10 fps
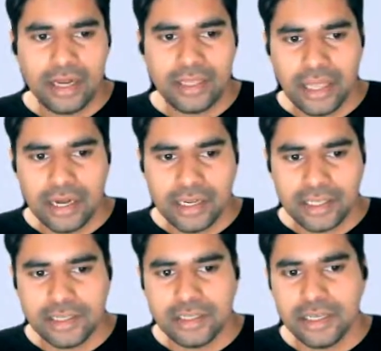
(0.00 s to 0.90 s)
and the
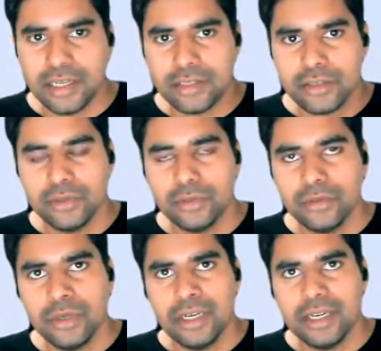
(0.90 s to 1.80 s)
analytics engineers
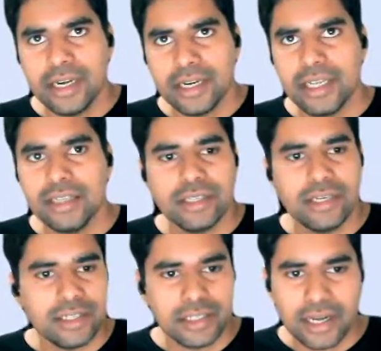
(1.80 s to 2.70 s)
to data
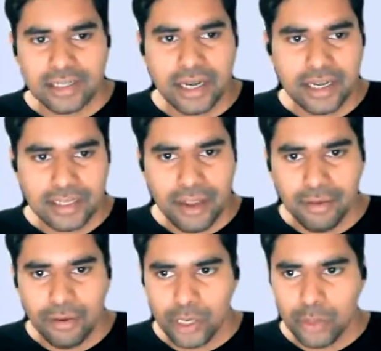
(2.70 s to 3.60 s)
engineers, data scientists,
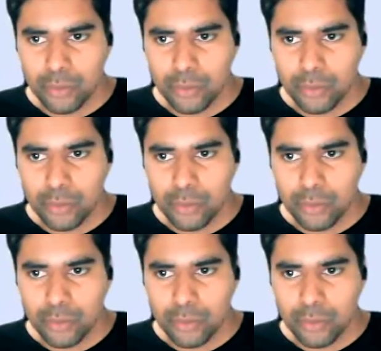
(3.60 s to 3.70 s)
everyone